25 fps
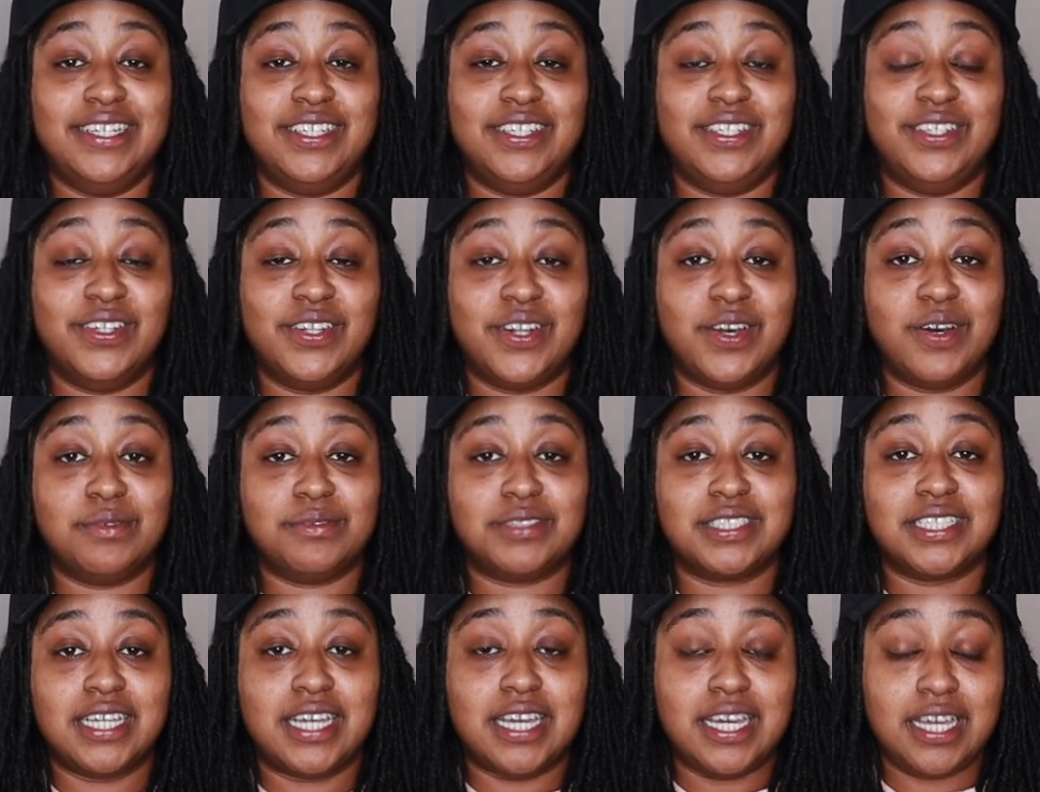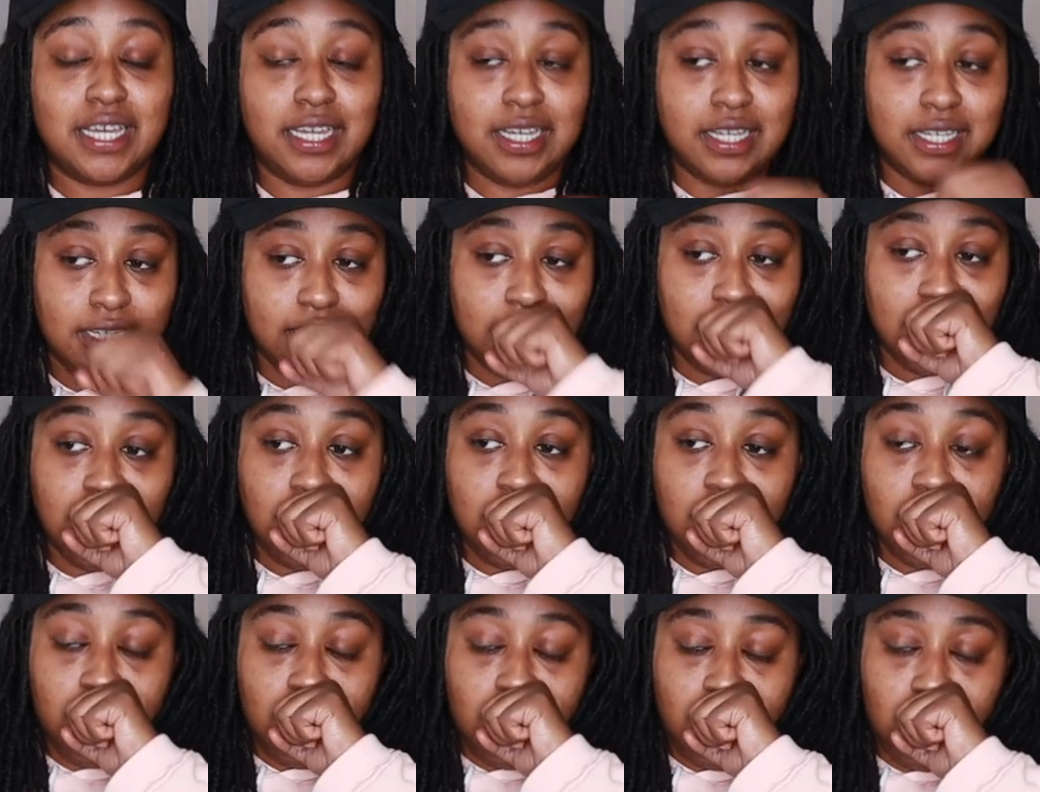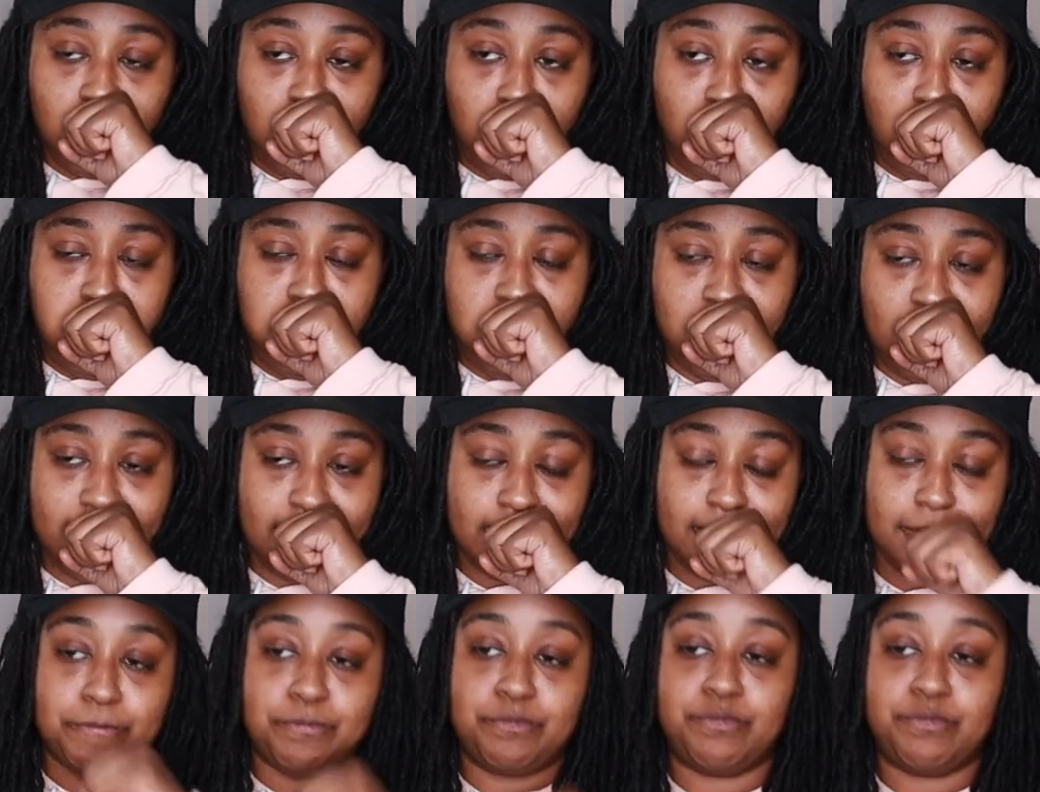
You know what I'm saying?